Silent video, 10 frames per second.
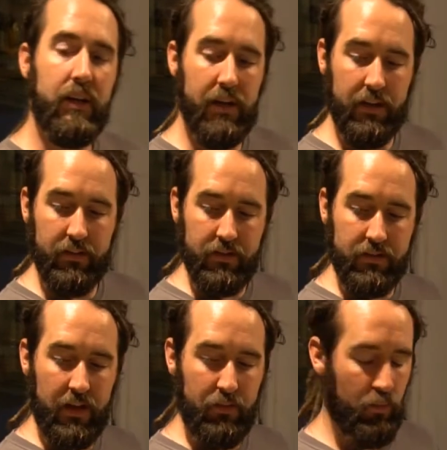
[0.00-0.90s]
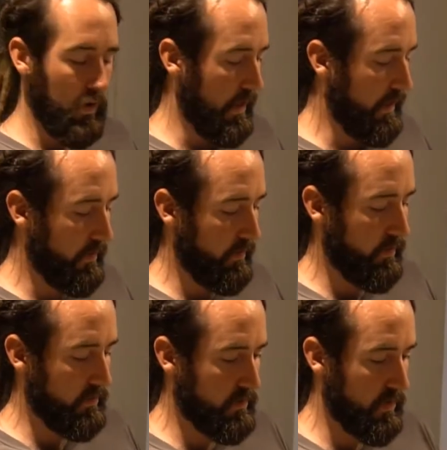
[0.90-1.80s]
in the same way
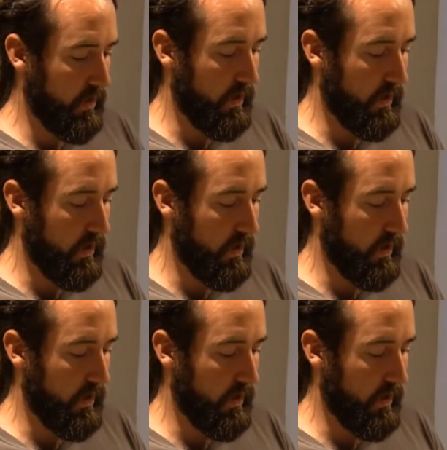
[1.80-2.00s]
that